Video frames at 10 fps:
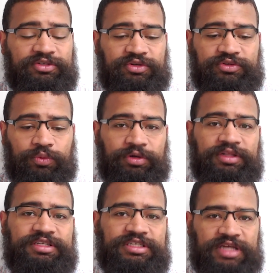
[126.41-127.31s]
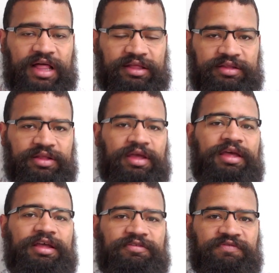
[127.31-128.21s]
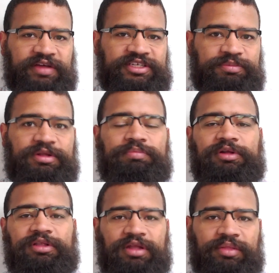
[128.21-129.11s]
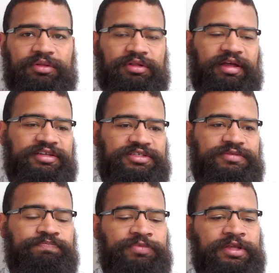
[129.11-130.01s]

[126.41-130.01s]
So it's a really solid investment, but nonetheless,